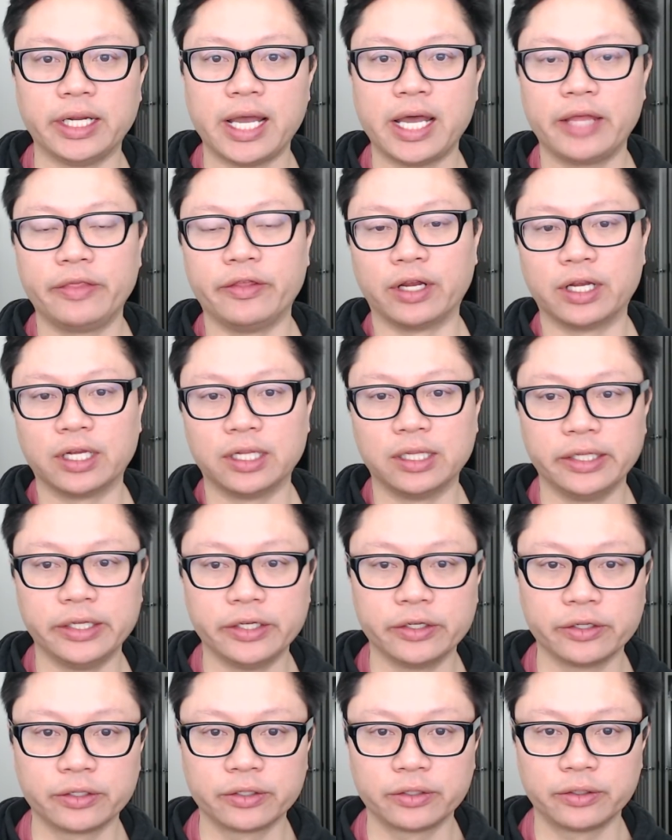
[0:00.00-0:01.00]
had the
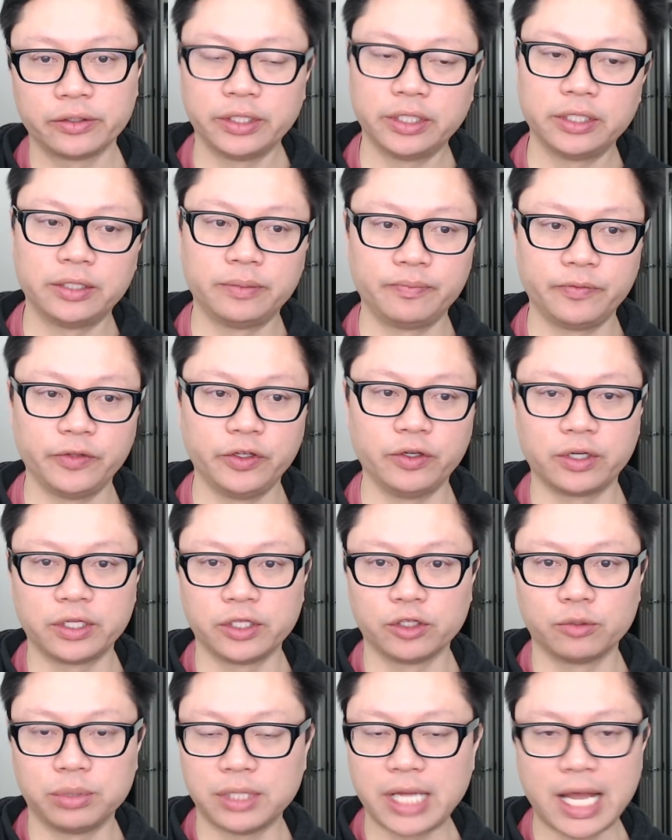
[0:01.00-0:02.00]
clear,
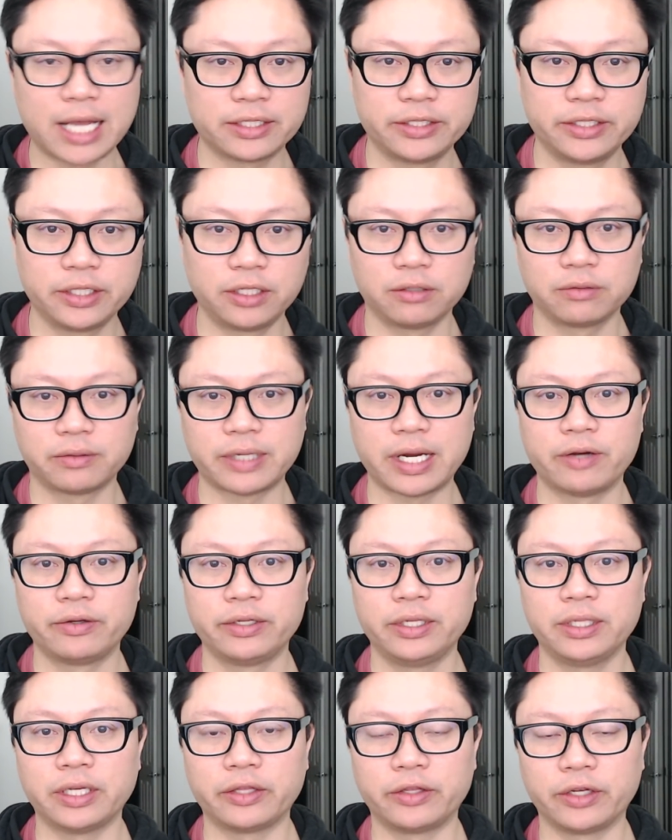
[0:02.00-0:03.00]
clear plastic around
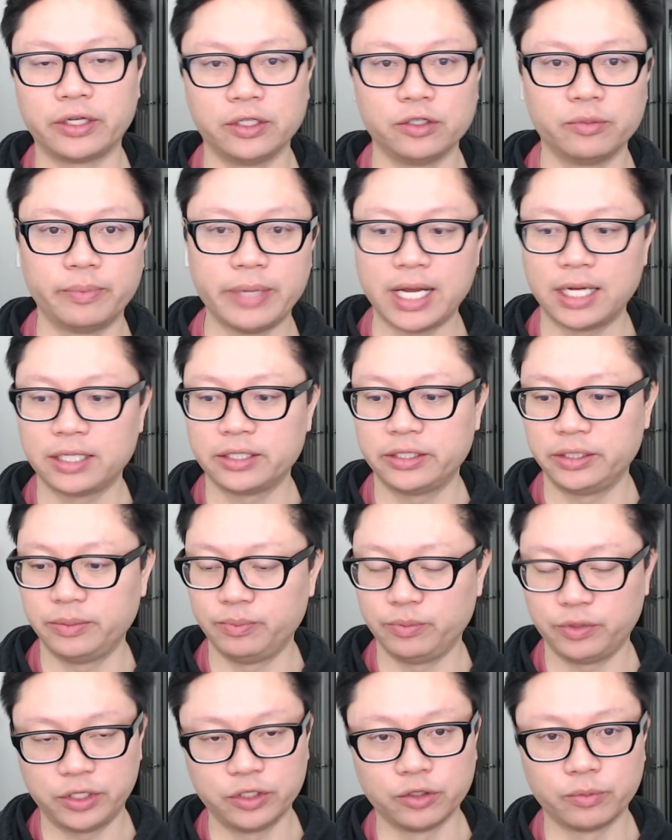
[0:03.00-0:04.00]
it, like the clear
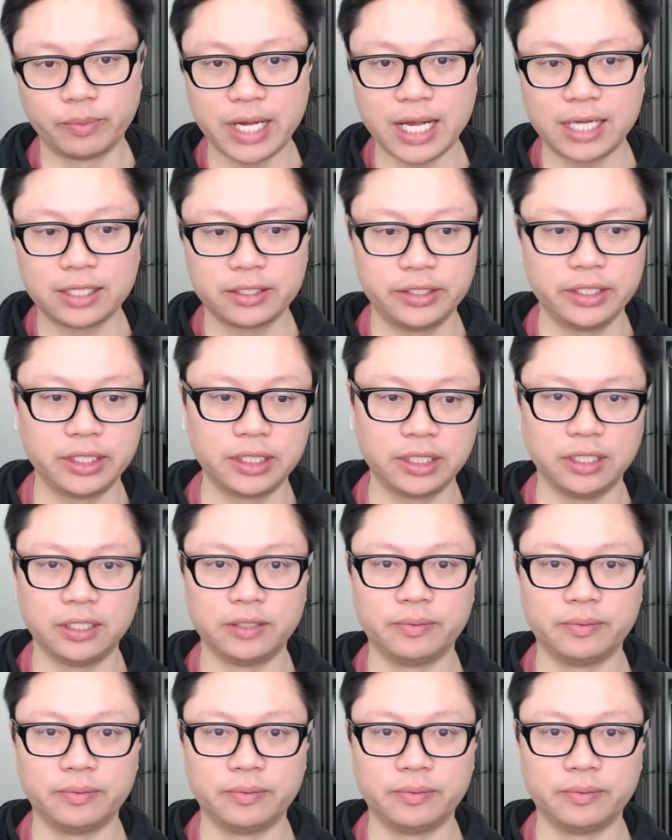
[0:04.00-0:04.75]
plastic